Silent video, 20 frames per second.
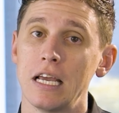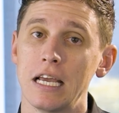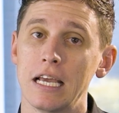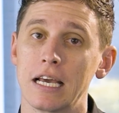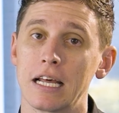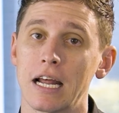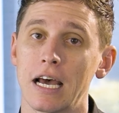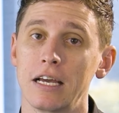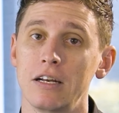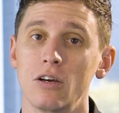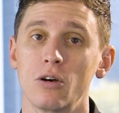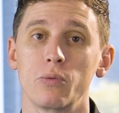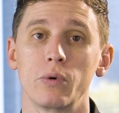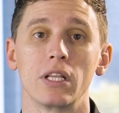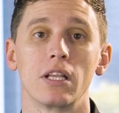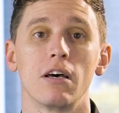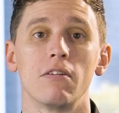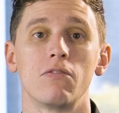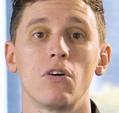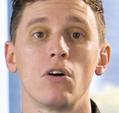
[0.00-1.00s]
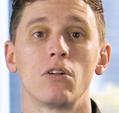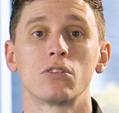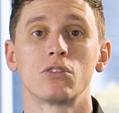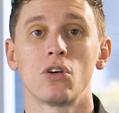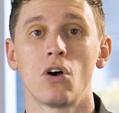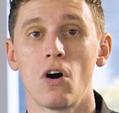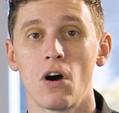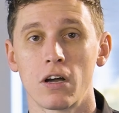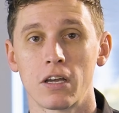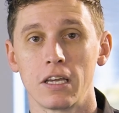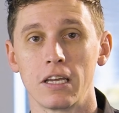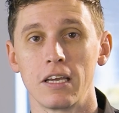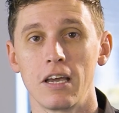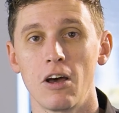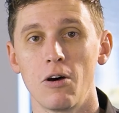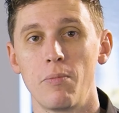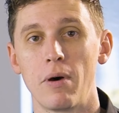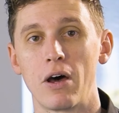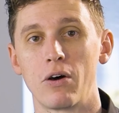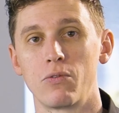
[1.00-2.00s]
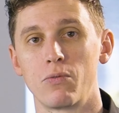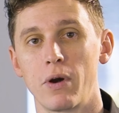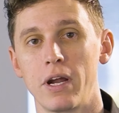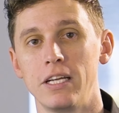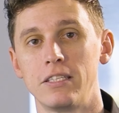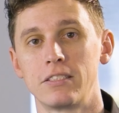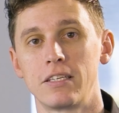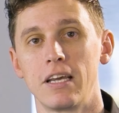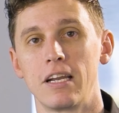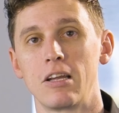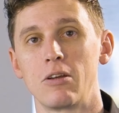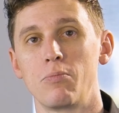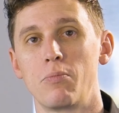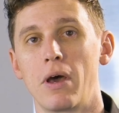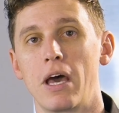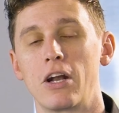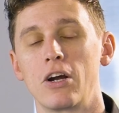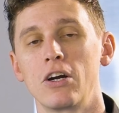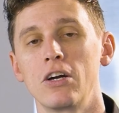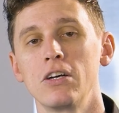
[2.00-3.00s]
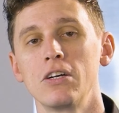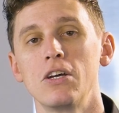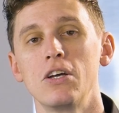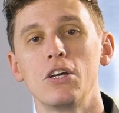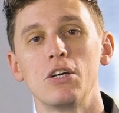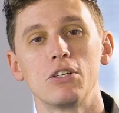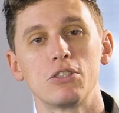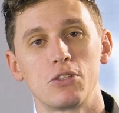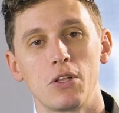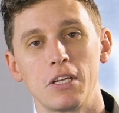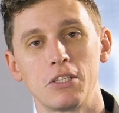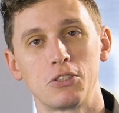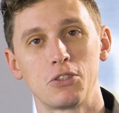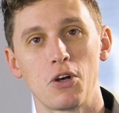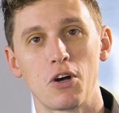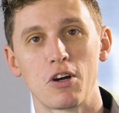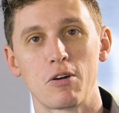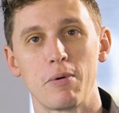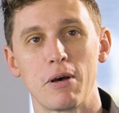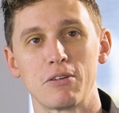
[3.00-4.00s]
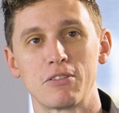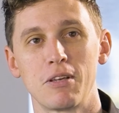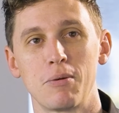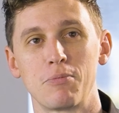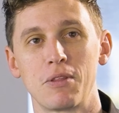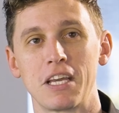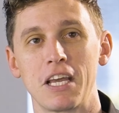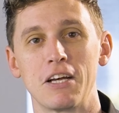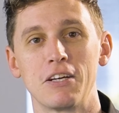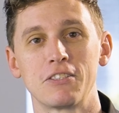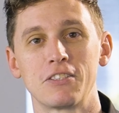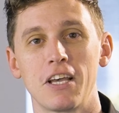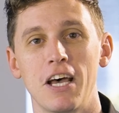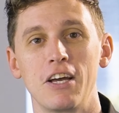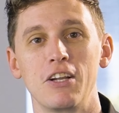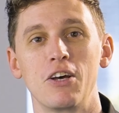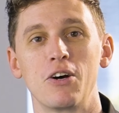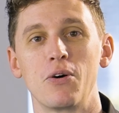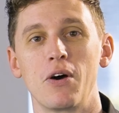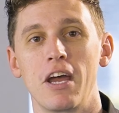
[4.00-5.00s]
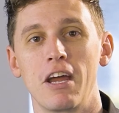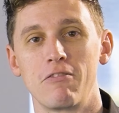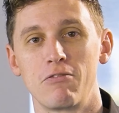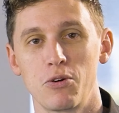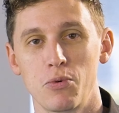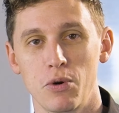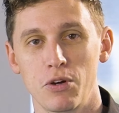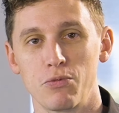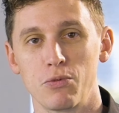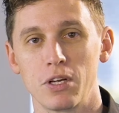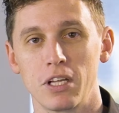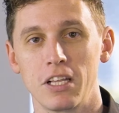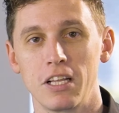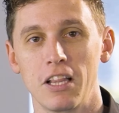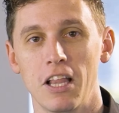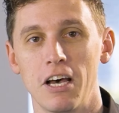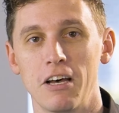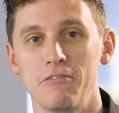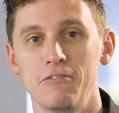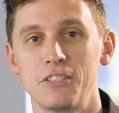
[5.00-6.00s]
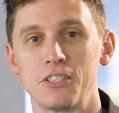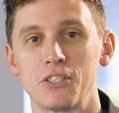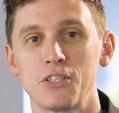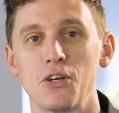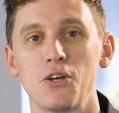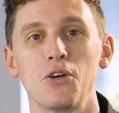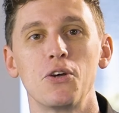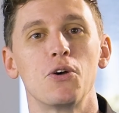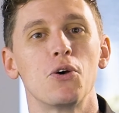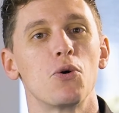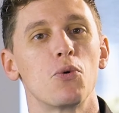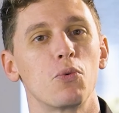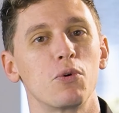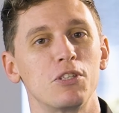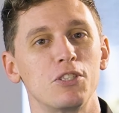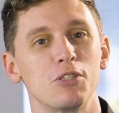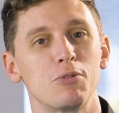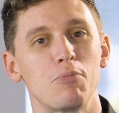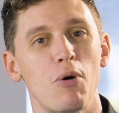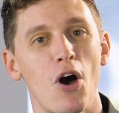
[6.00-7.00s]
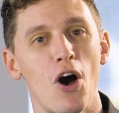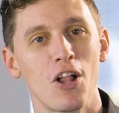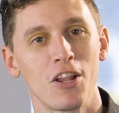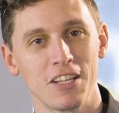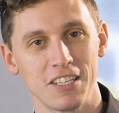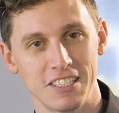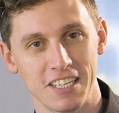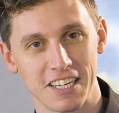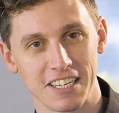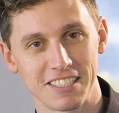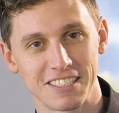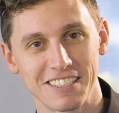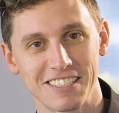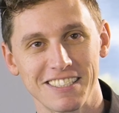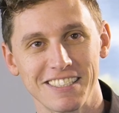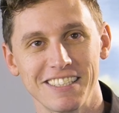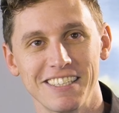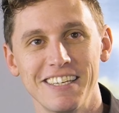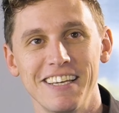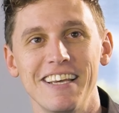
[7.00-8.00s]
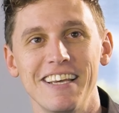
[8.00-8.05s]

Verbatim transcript: And I know we love all talking about rates getting better. So let's talk about something else I know everyone really loves, which is politics.